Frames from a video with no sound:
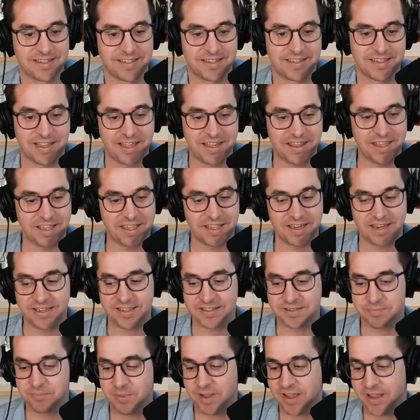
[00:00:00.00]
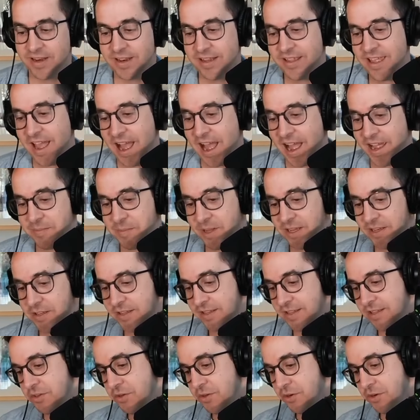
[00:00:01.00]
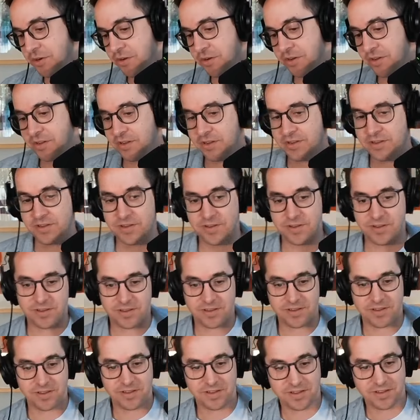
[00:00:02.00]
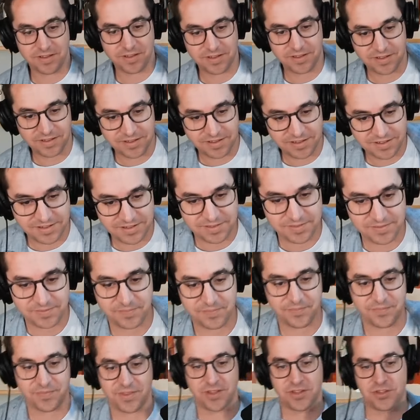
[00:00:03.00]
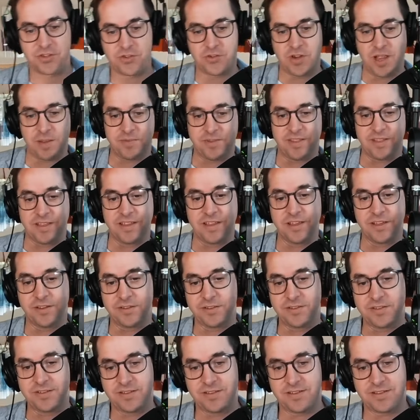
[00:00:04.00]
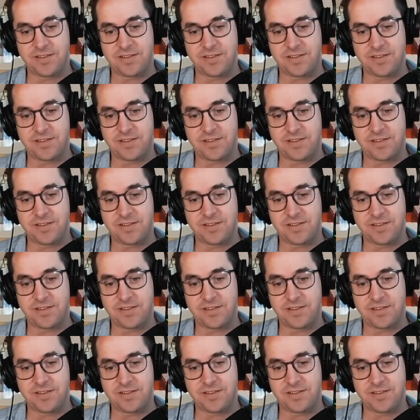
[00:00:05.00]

I think it is. But yeah, I mean, Can you make a t-shirt out of that, strapped to the gills and the strapped to the gills.